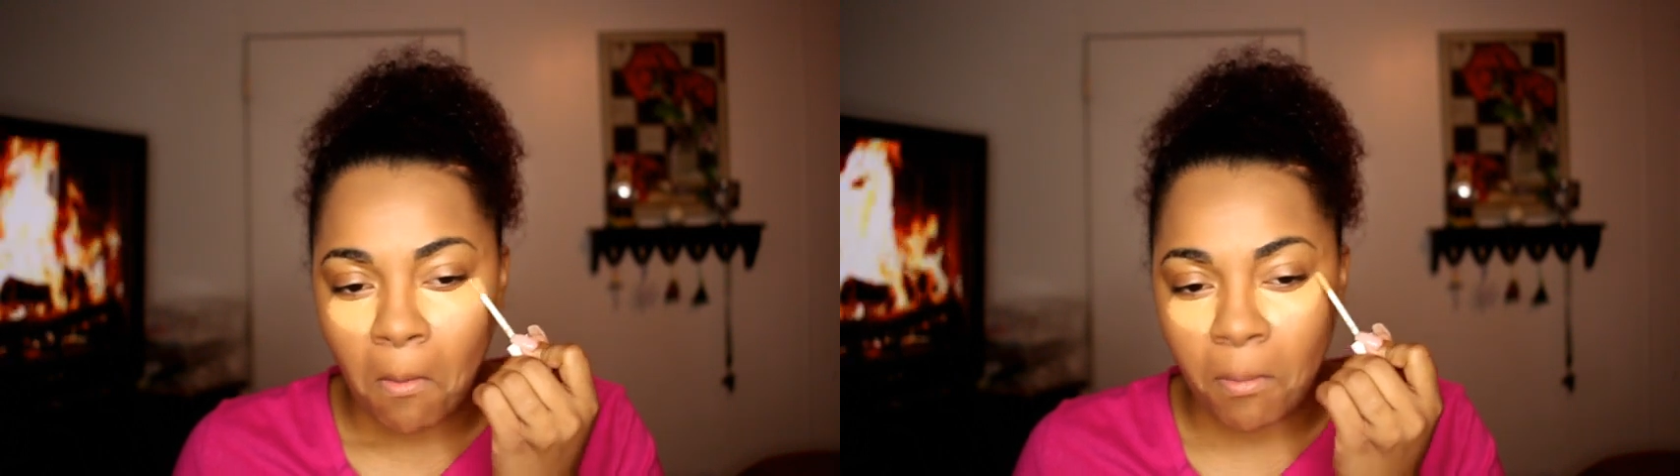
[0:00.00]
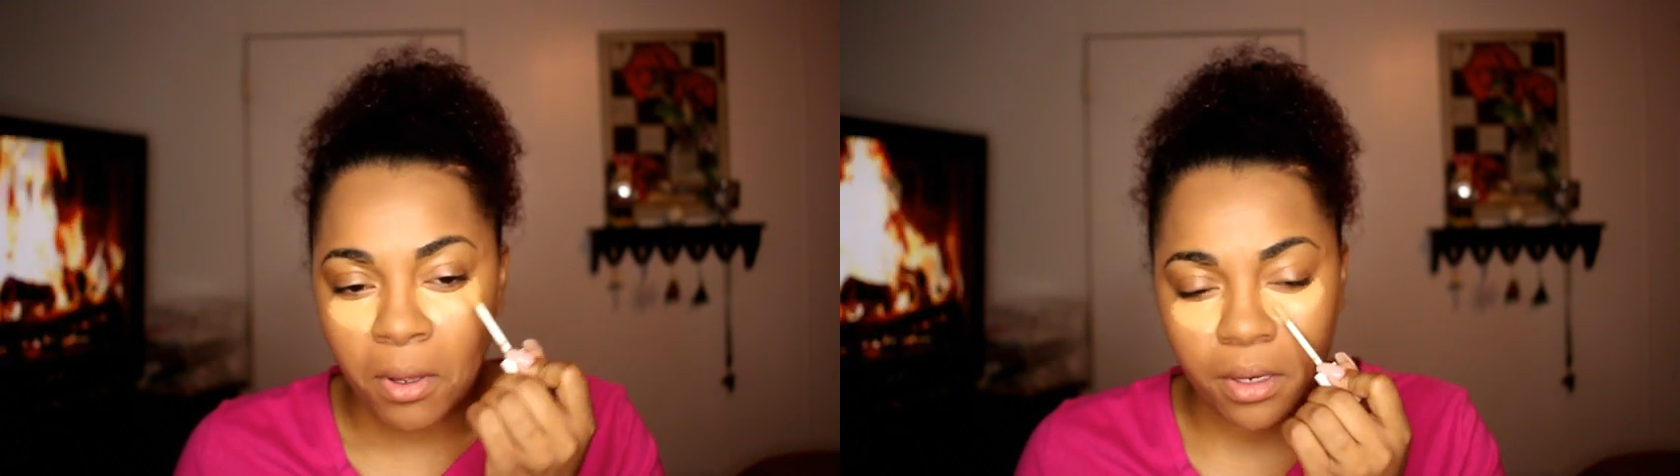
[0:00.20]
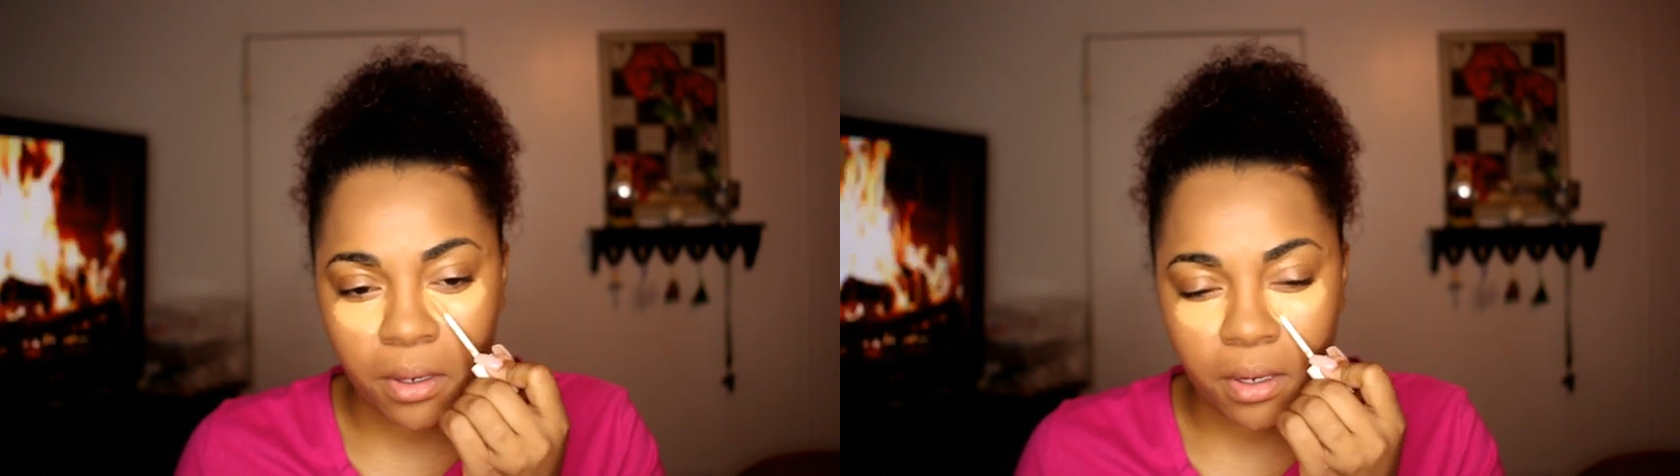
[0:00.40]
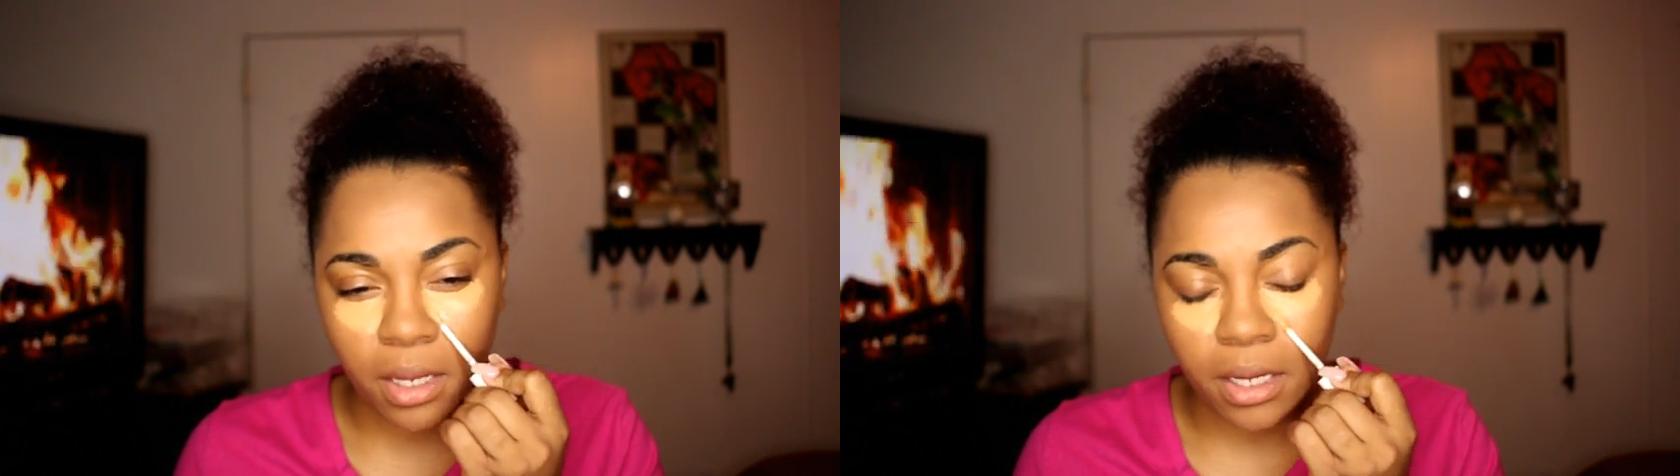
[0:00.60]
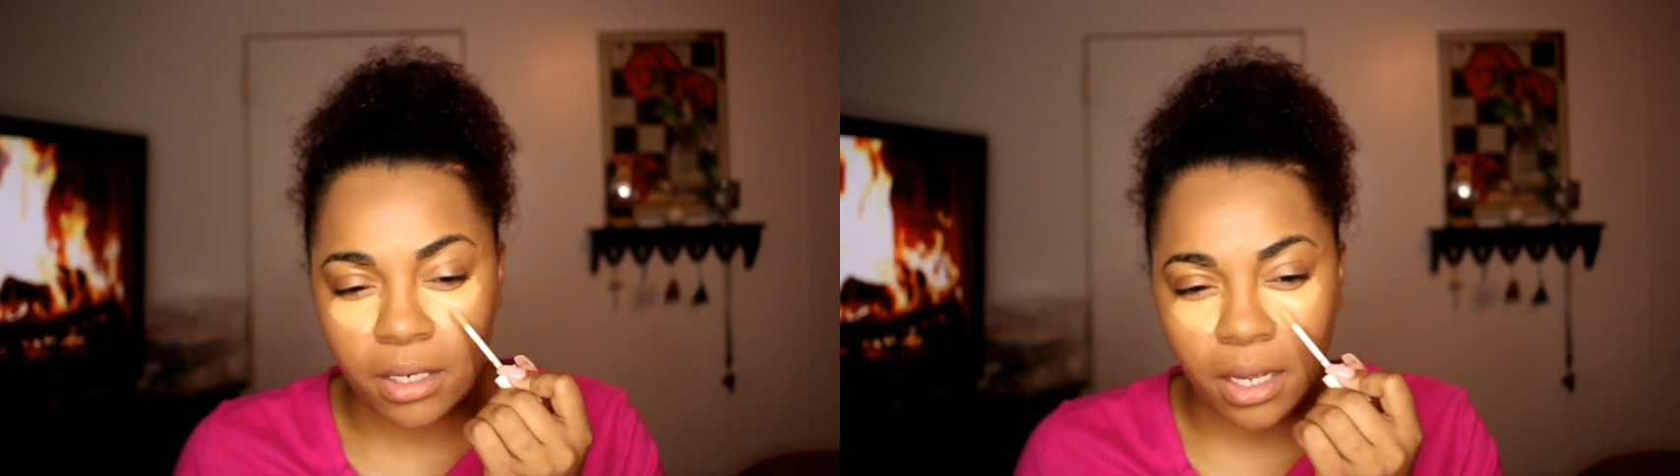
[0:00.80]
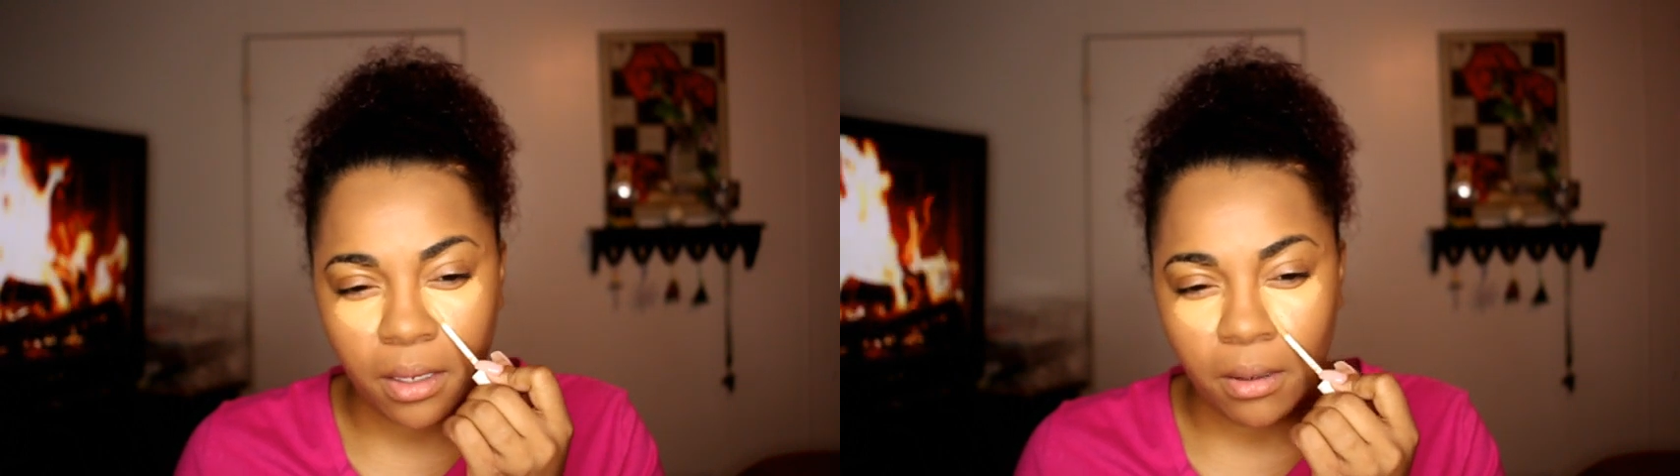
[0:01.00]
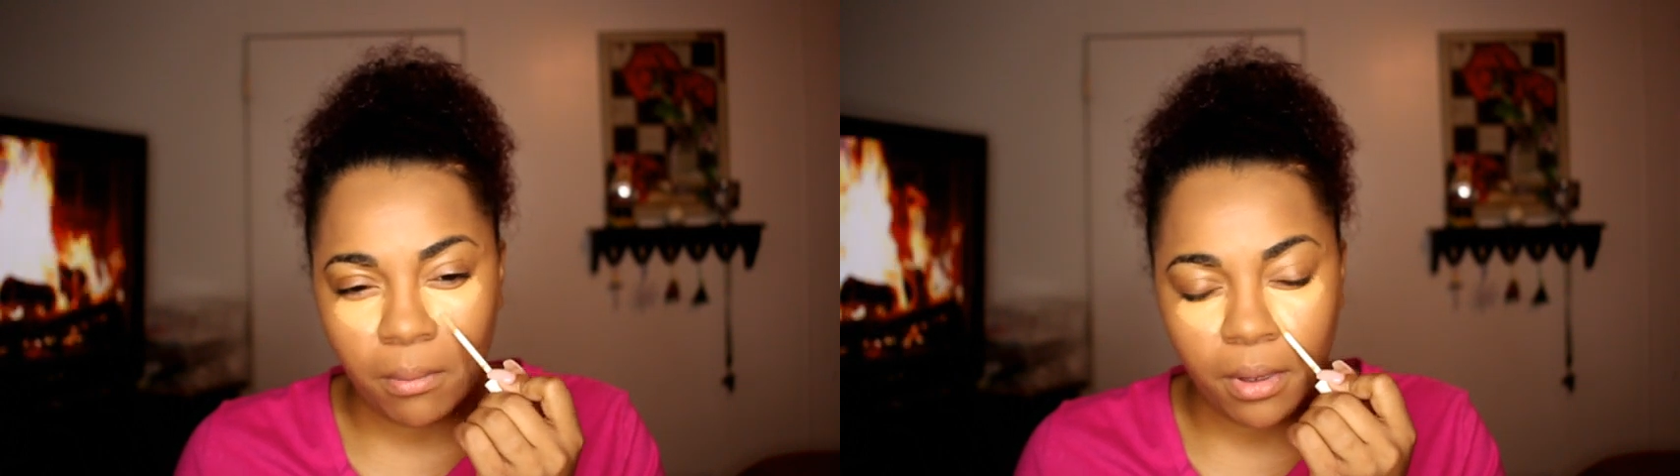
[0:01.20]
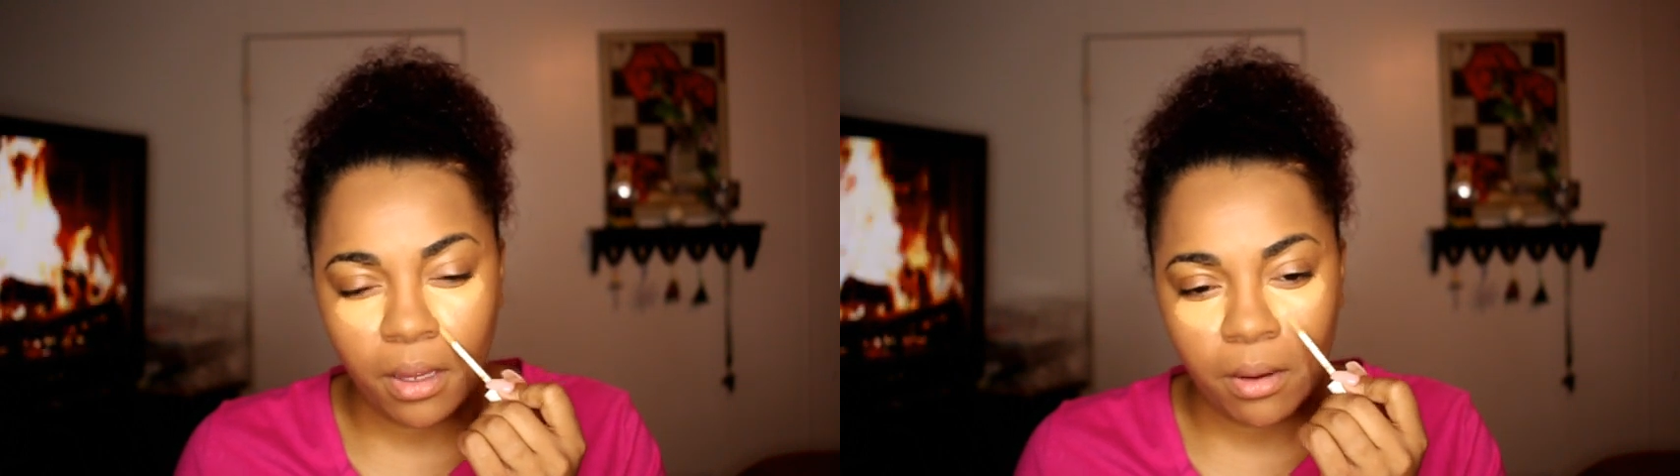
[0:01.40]
But like not in a
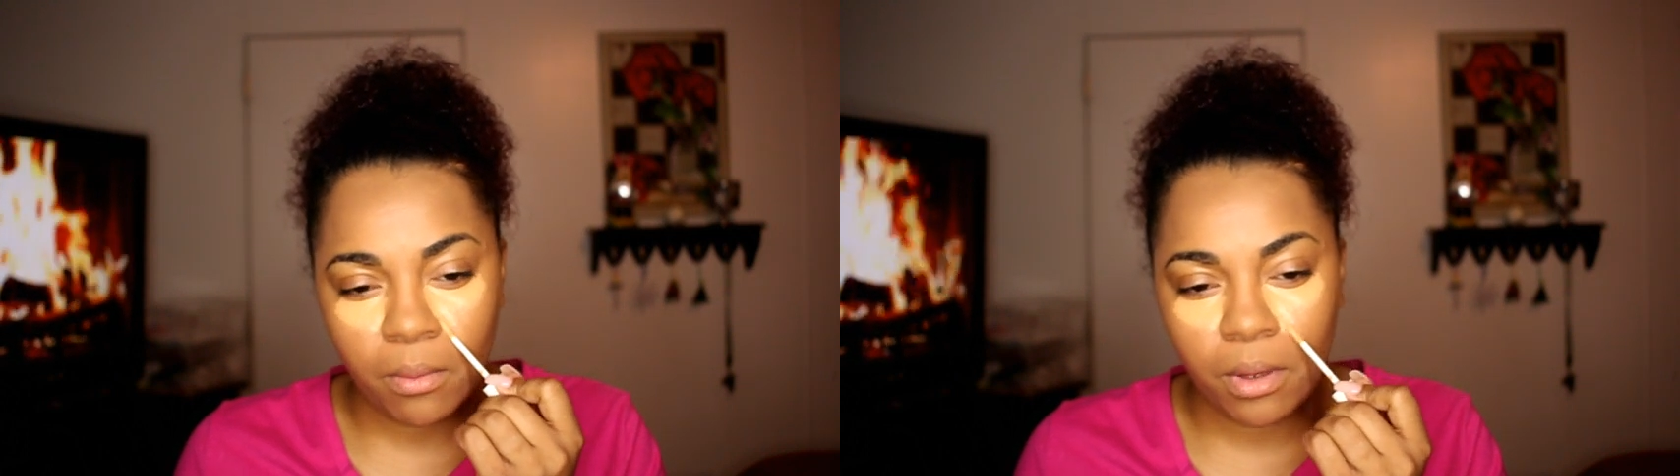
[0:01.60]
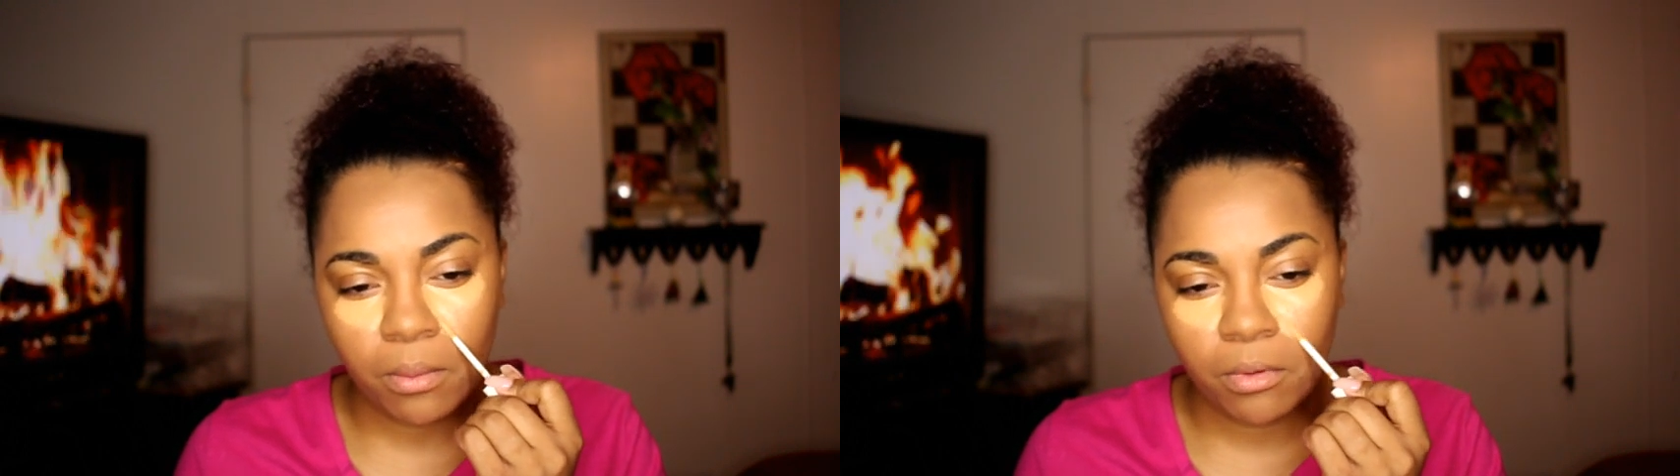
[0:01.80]
bad way,